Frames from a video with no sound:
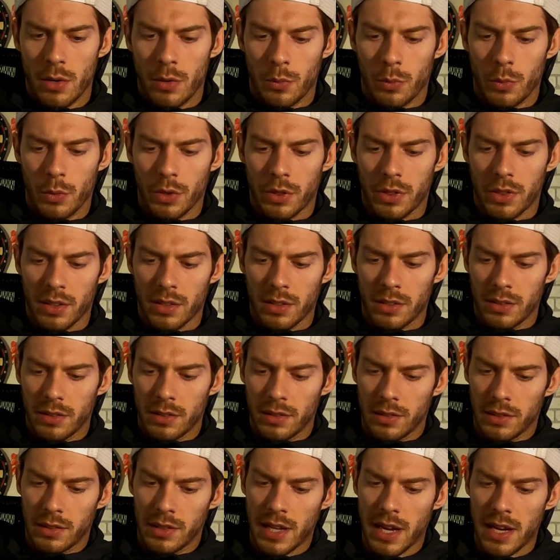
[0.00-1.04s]
with
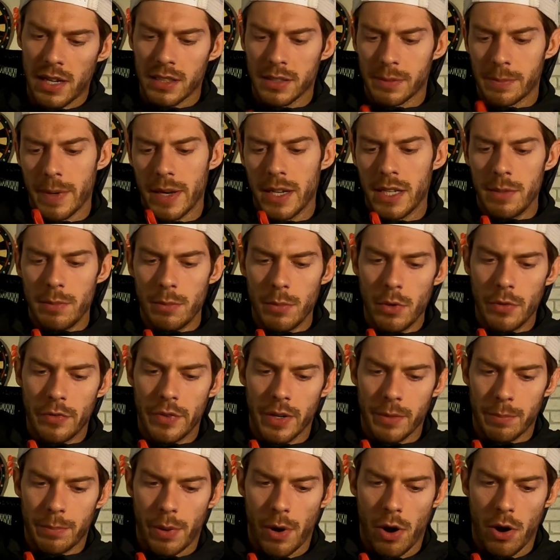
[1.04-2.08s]
not as many
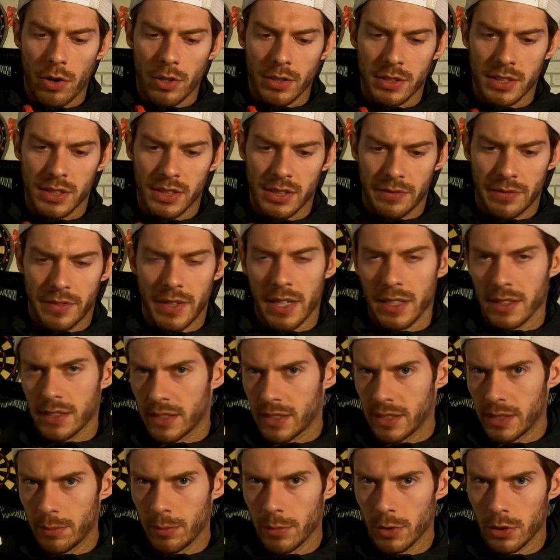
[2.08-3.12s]
moving parts, if not
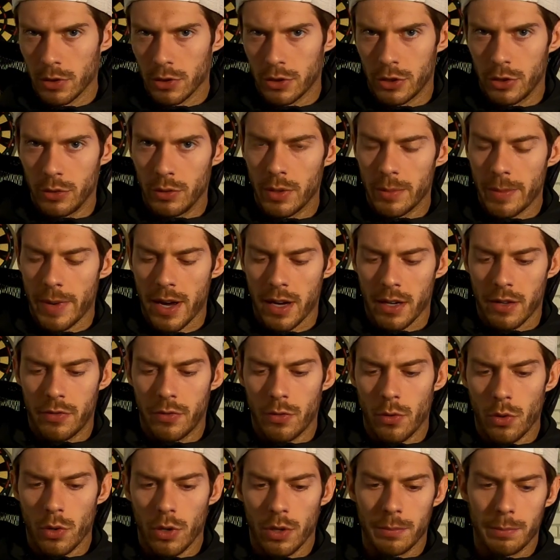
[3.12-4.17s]
similar to the Mach
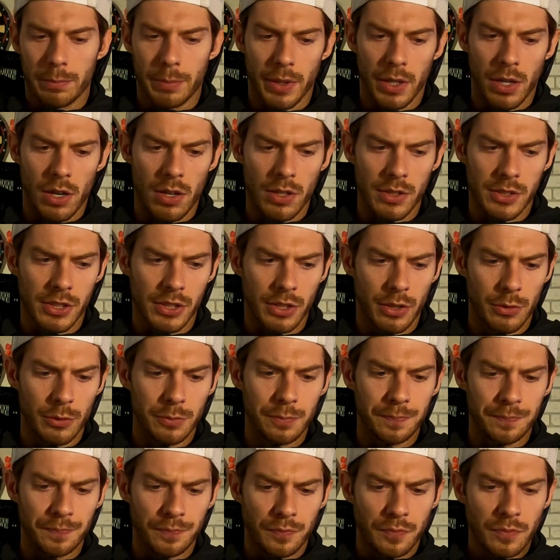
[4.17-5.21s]
4, but
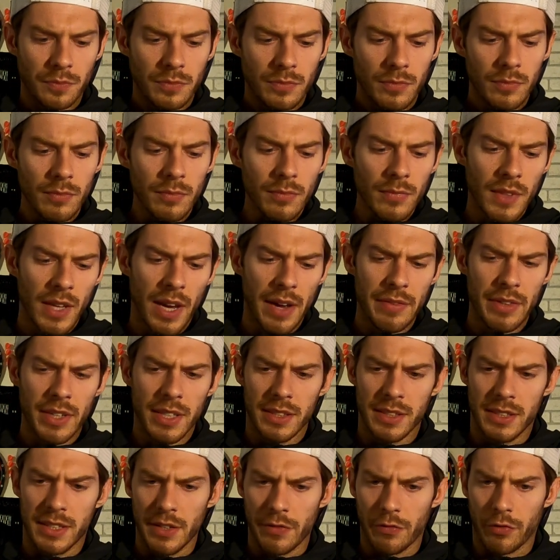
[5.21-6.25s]
also having a
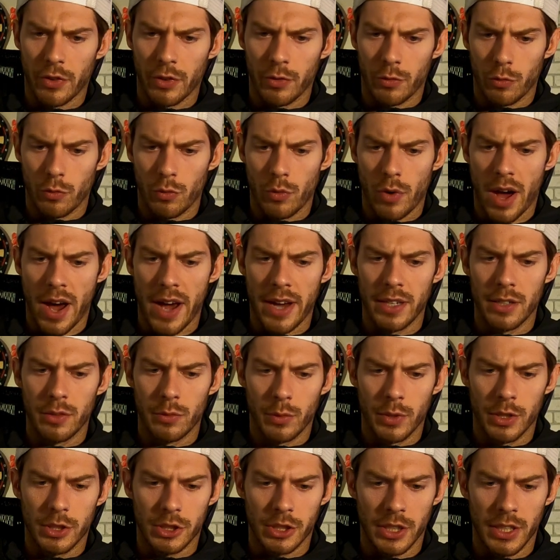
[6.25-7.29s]
different ride
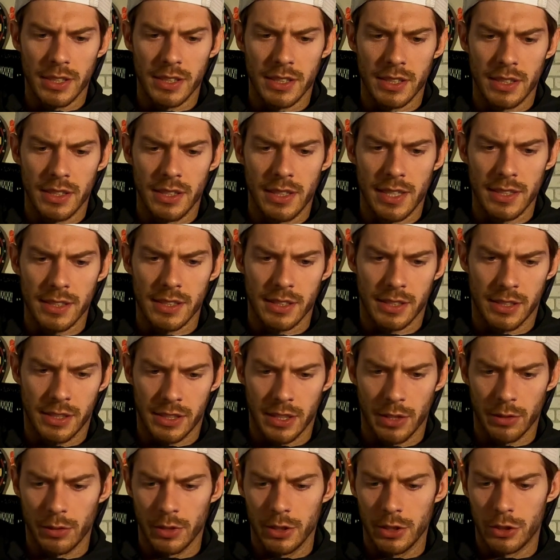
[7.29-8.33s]
which isn't
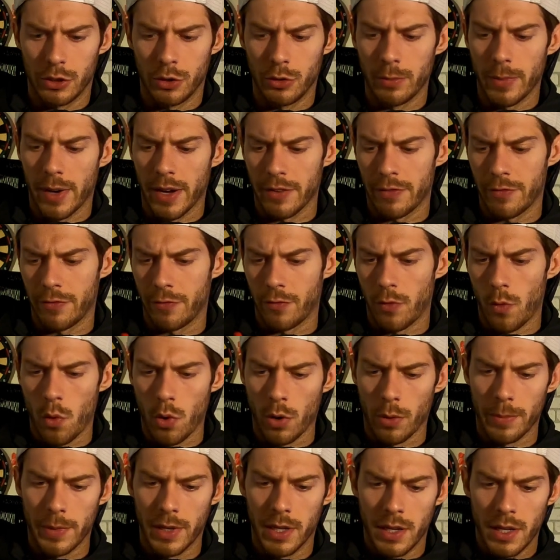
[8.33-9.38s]
necessarily to my
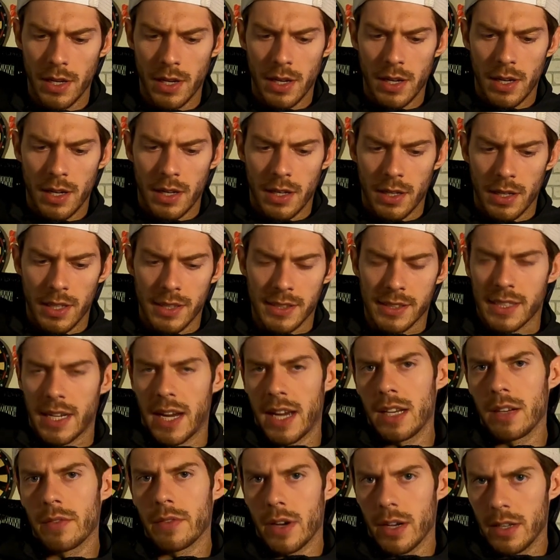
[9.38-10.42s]
form is
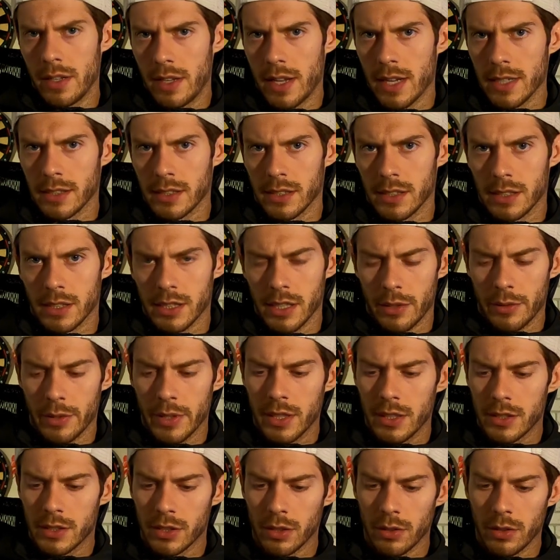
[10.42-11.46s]
kind of
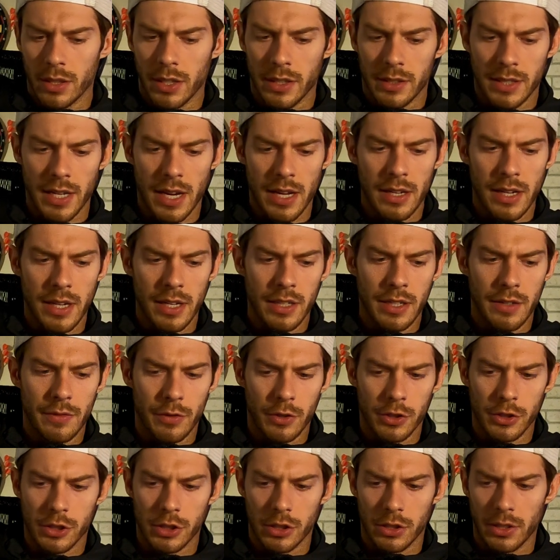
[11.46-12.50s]
unnecessary. So the 1080
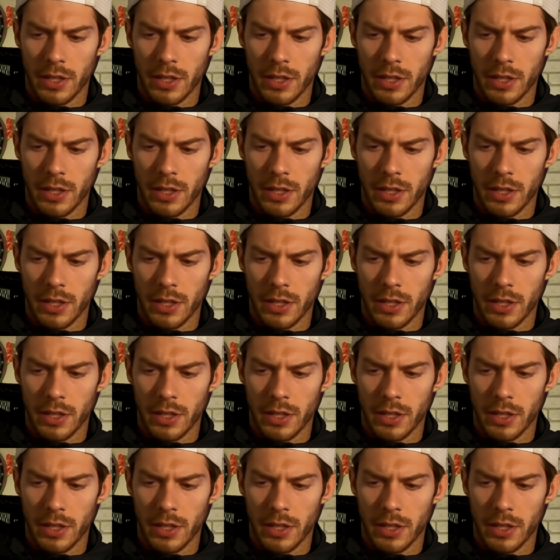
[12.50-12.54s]
version